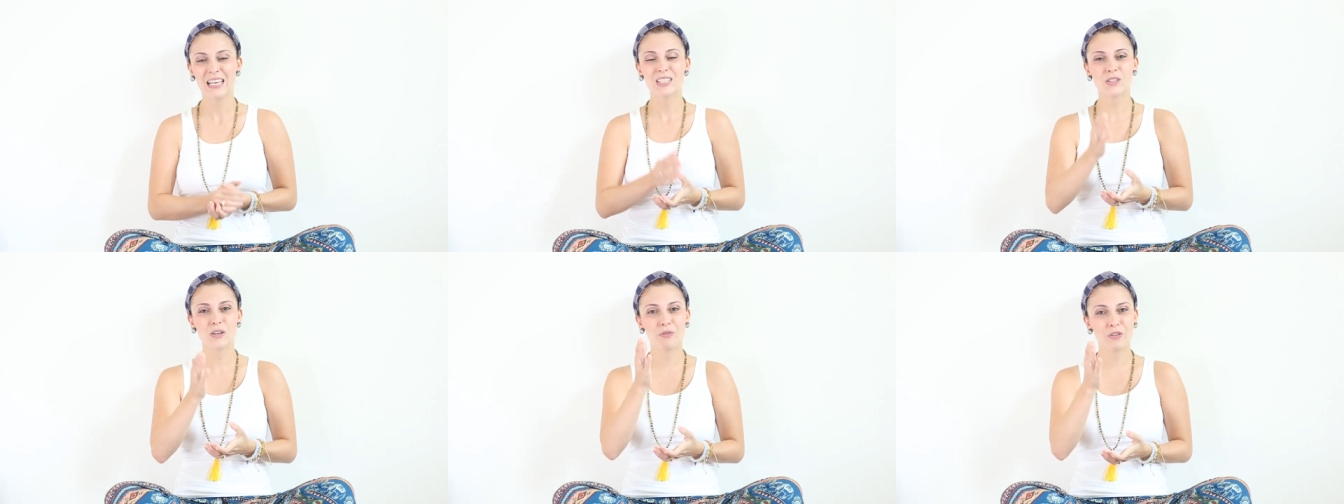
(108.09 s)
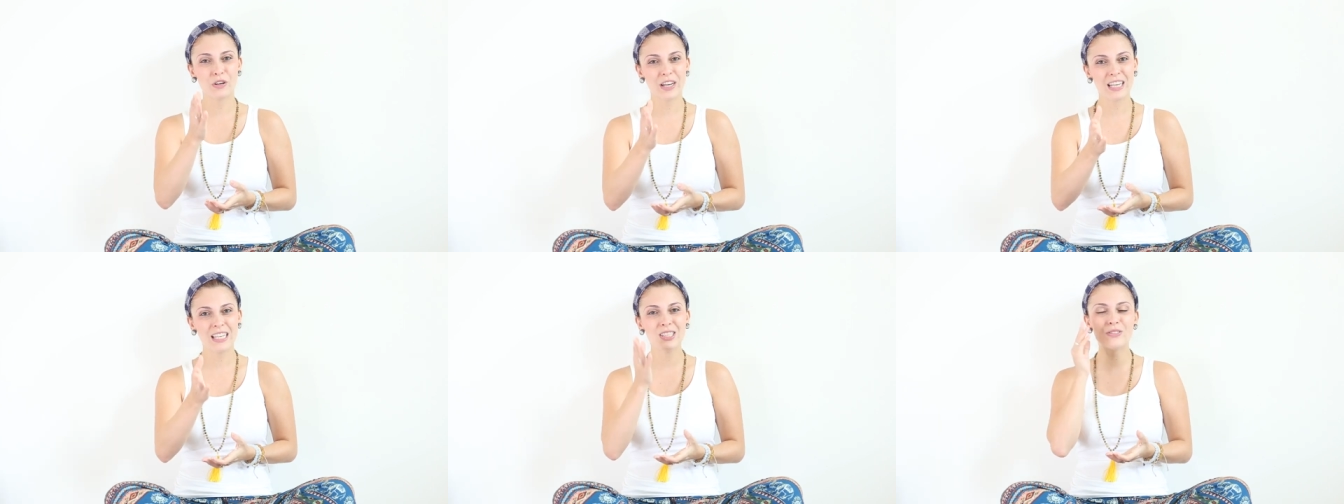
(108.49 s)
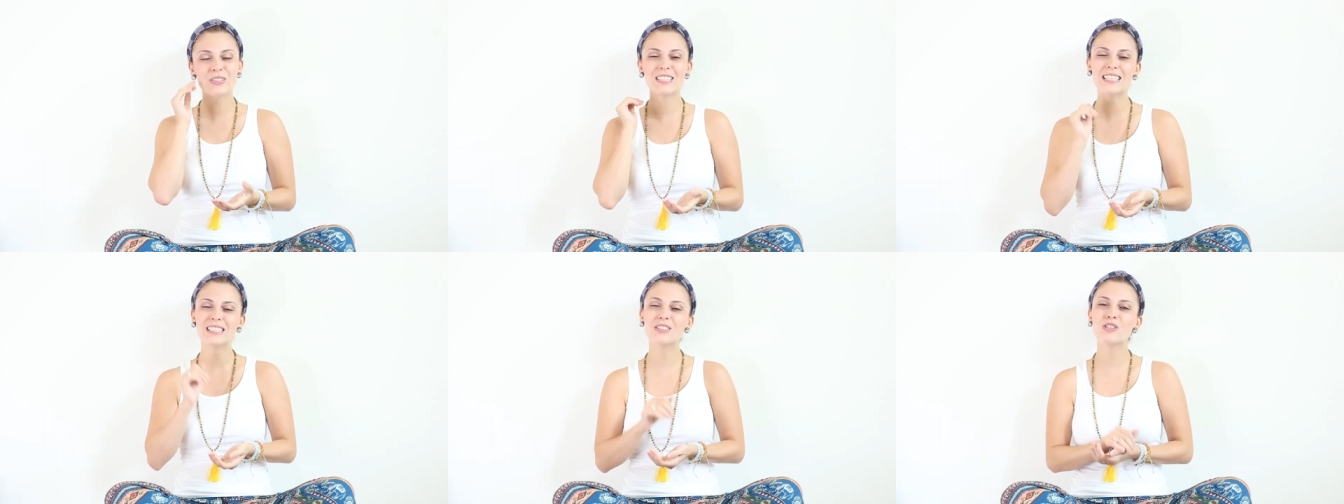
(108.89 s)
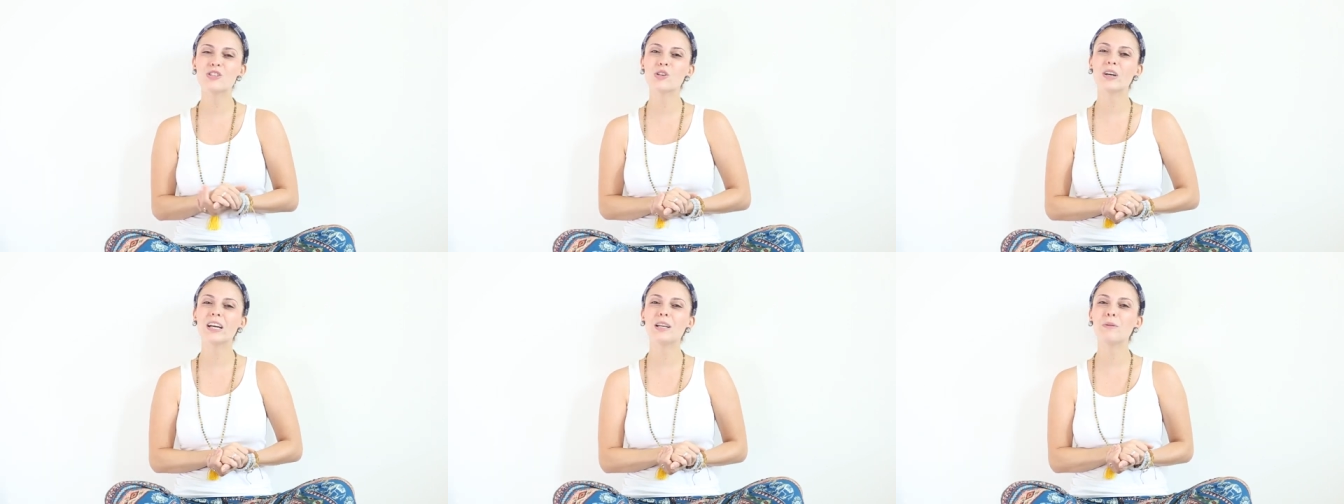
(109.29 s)
So if you're interested to
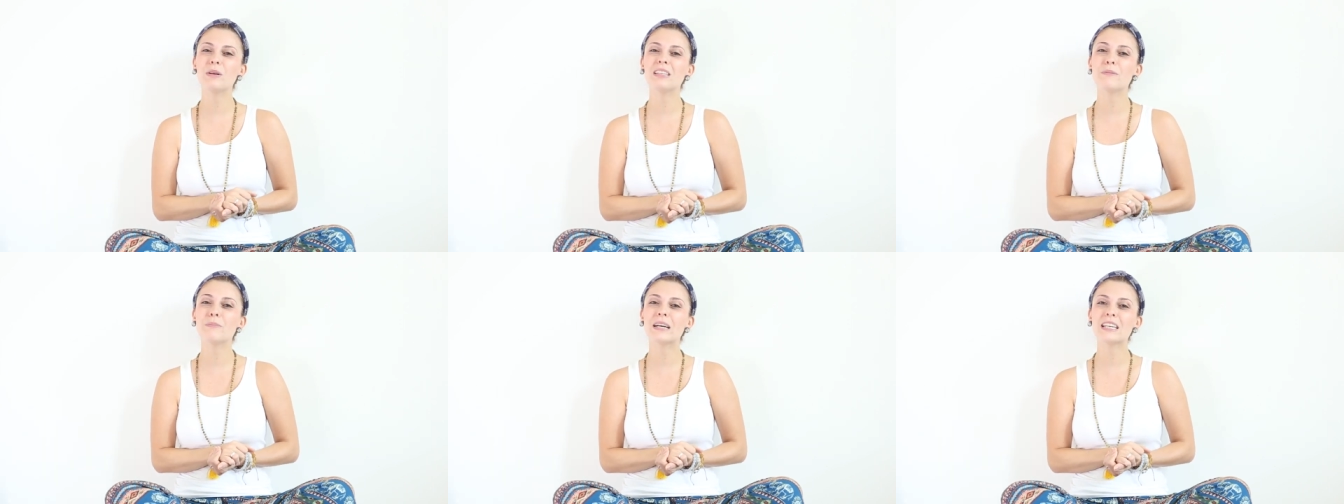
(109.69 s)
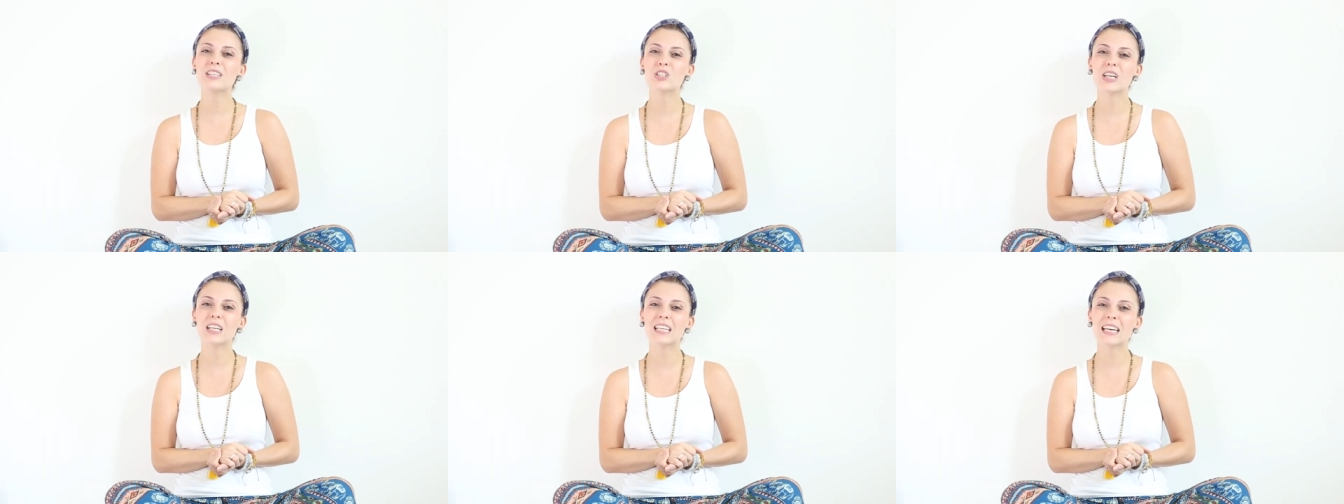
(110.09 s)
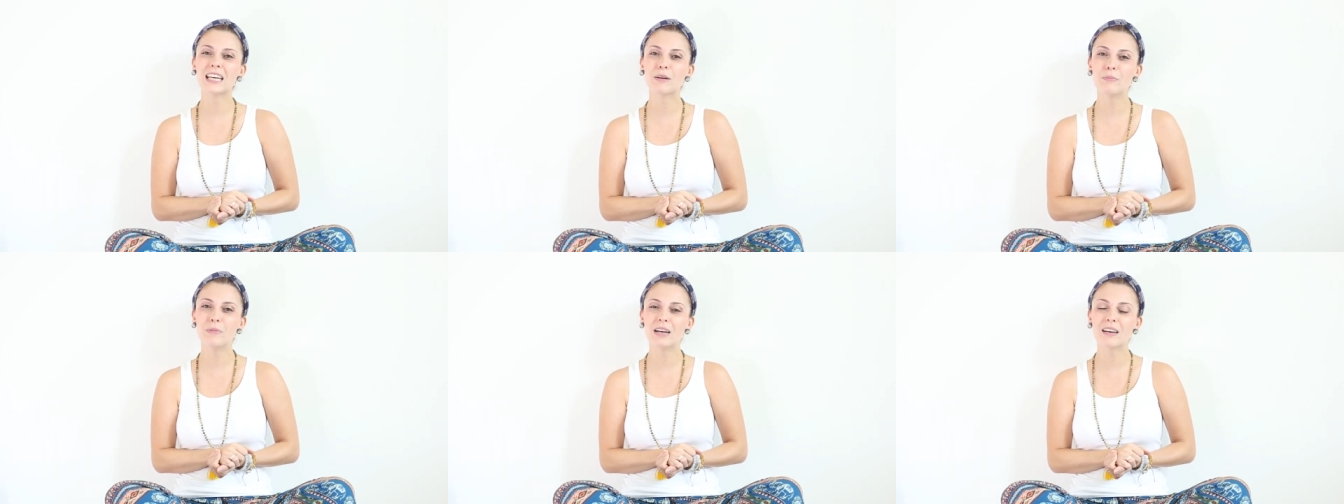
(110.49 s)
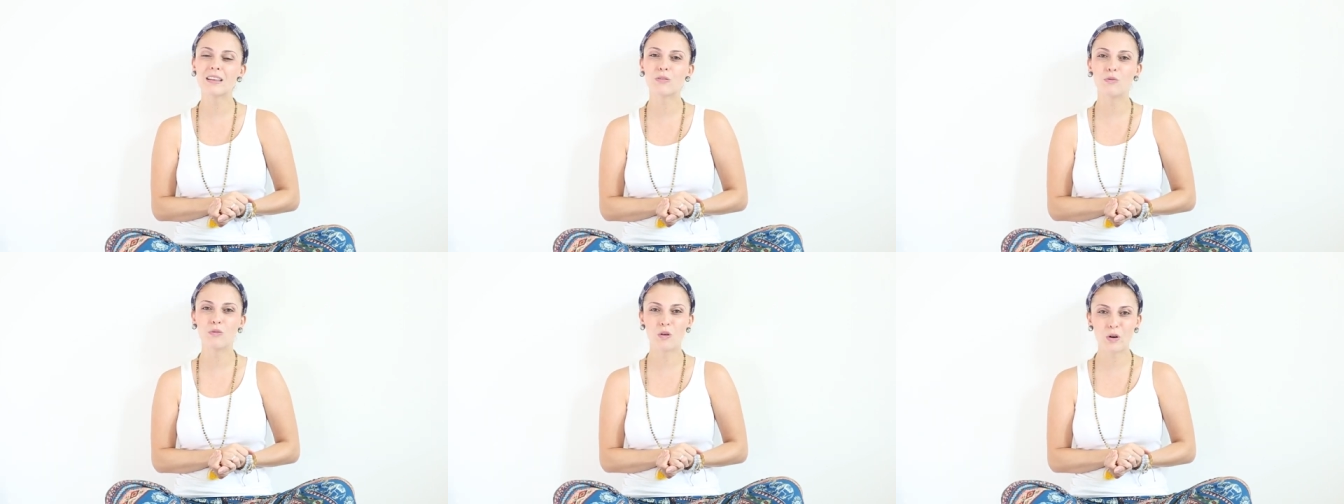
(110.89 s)
join me the My Angelic
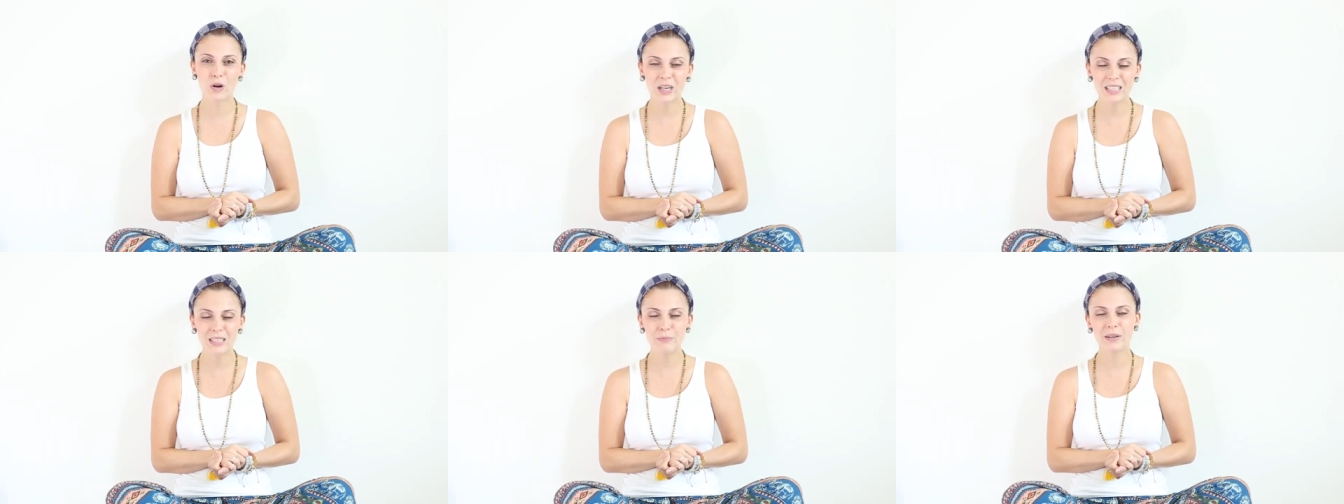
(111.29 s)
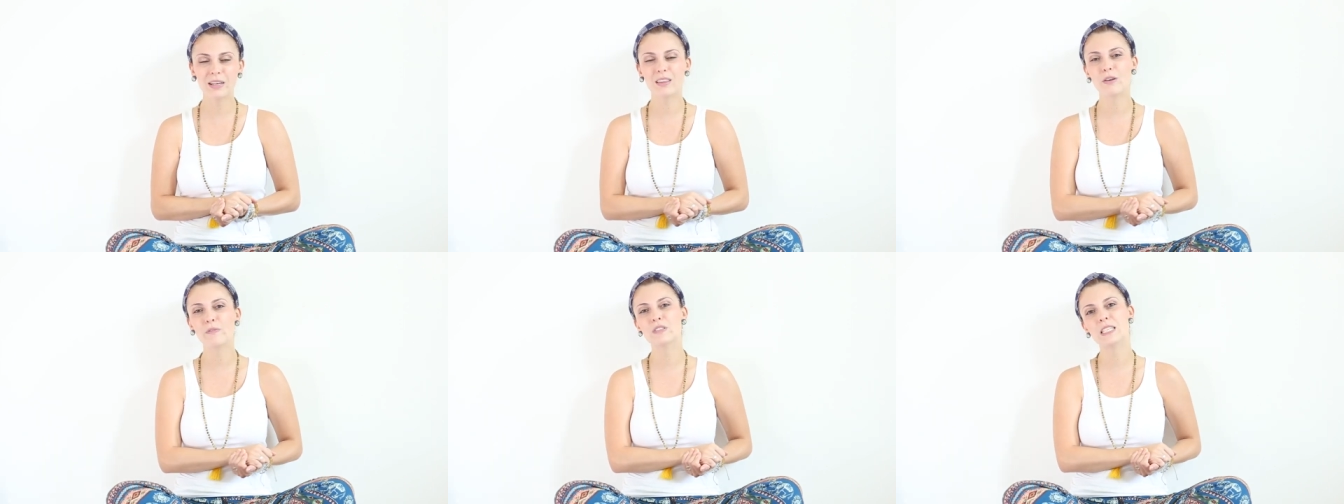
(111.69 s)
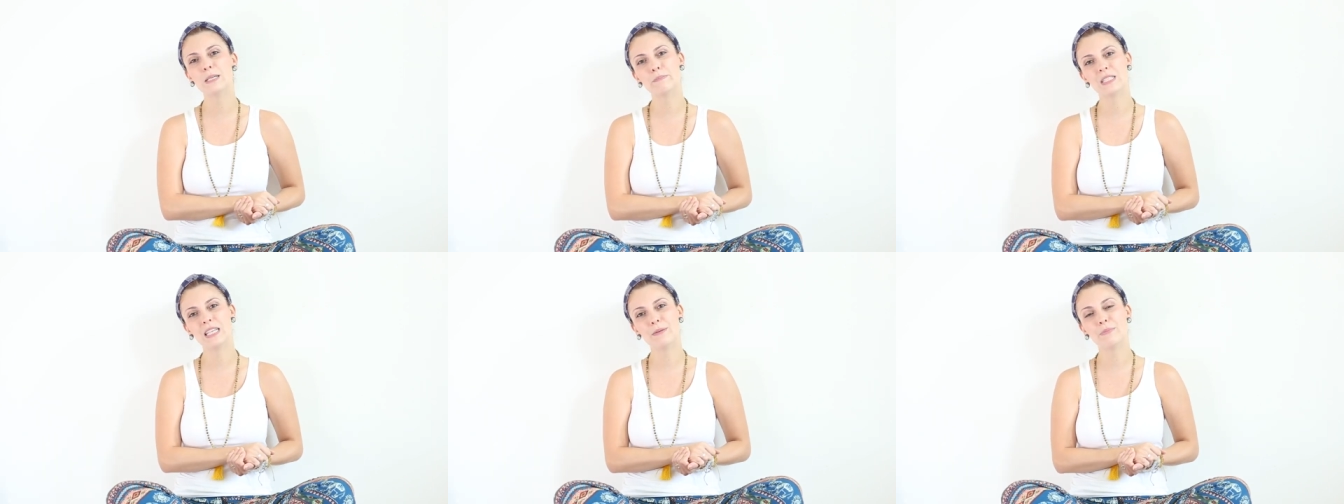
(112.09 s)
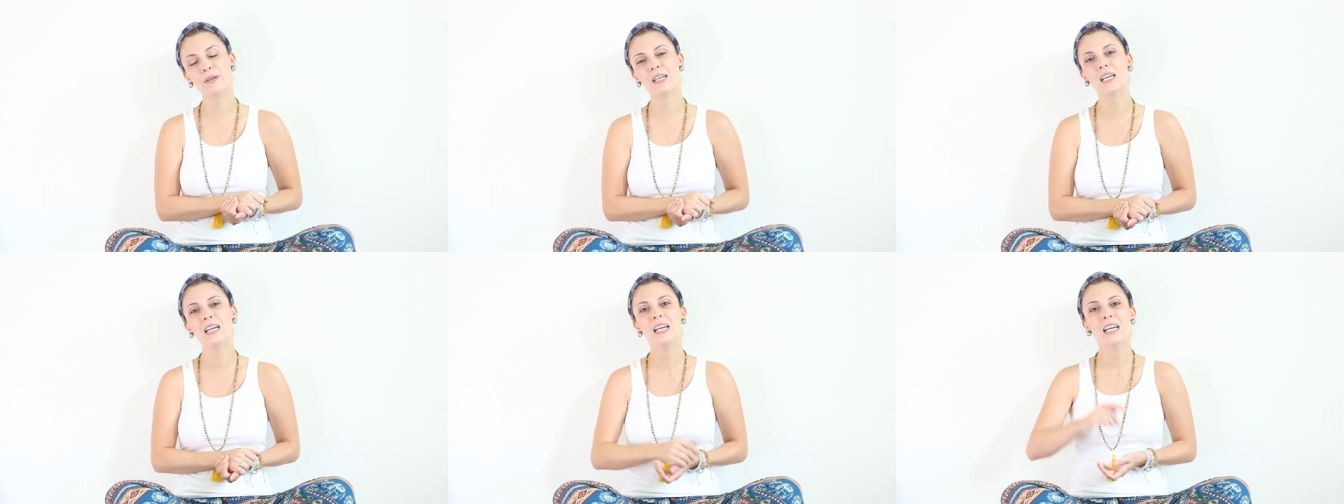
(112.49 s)
month for the month of September,